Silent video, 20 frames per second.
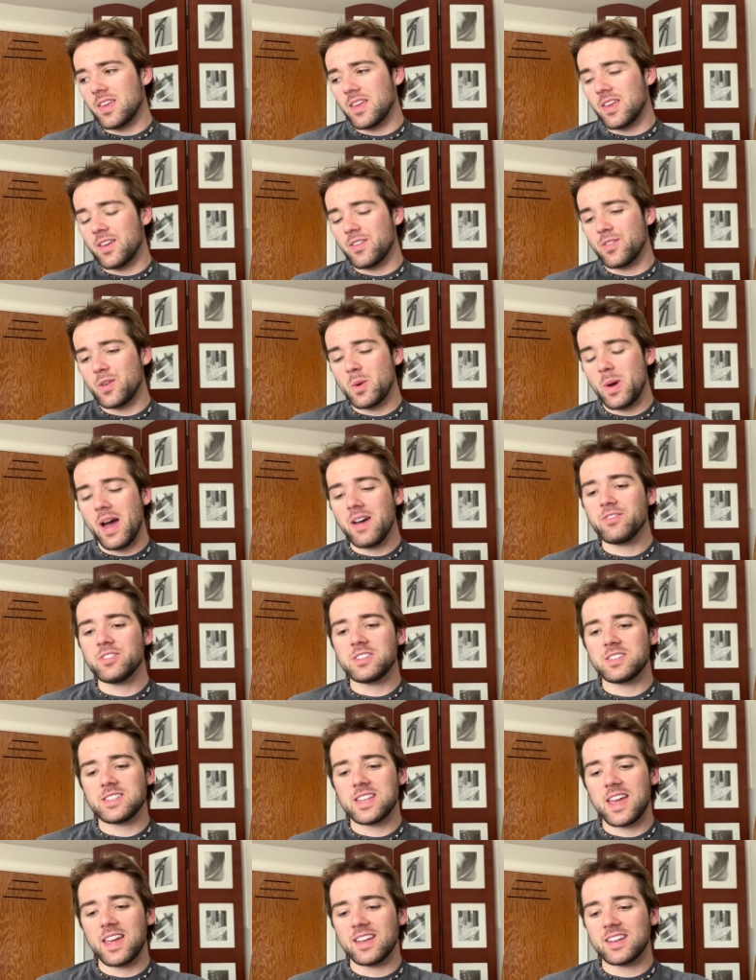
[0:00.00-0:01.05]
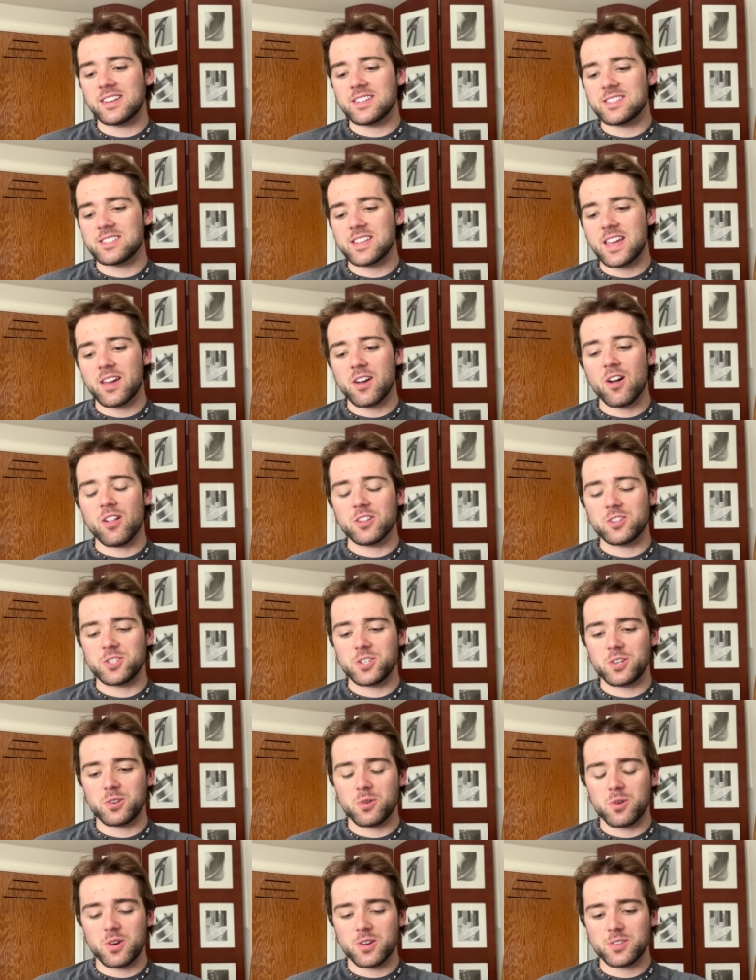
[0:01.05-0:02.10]
if you haven't taken a psychology
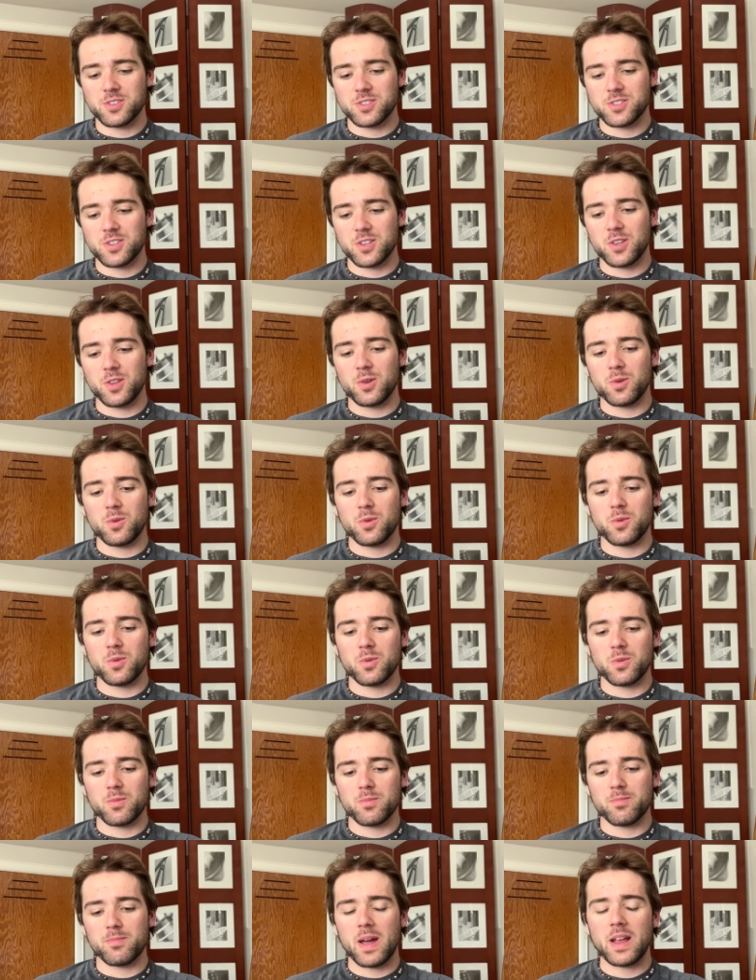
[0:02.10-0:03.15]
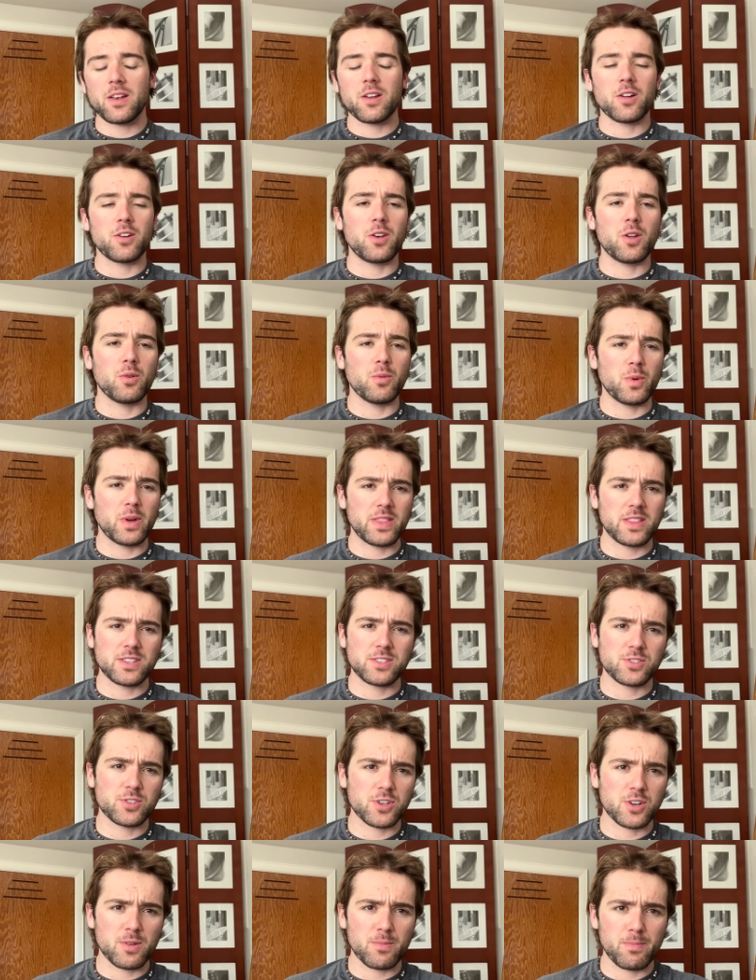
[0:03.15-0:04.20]
course, you might not know what this
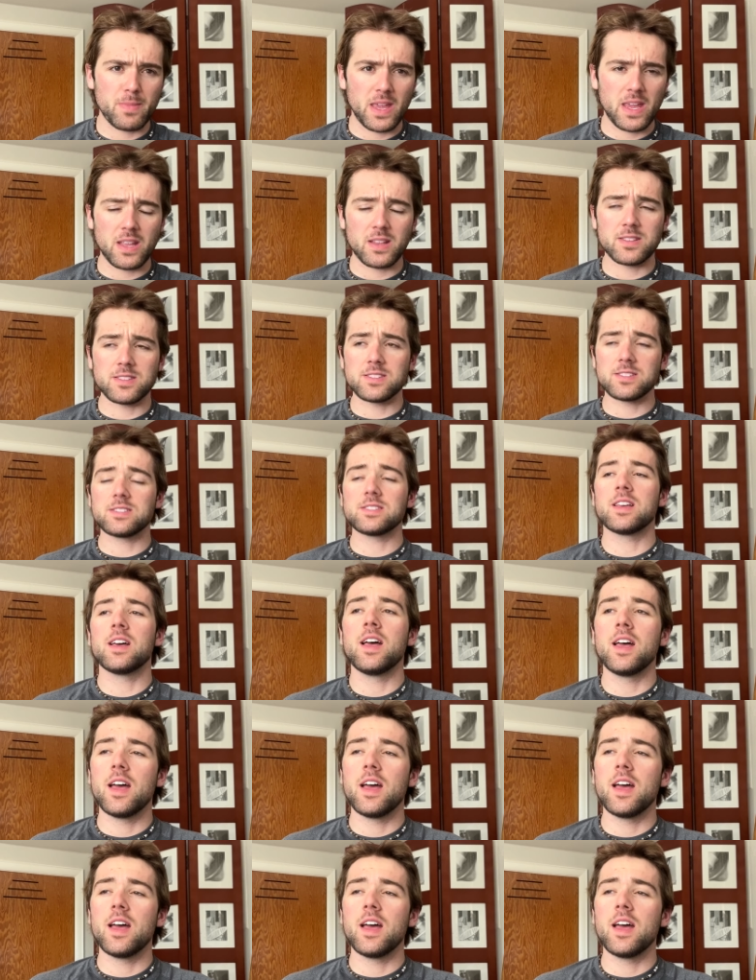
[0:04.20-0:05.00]
term means.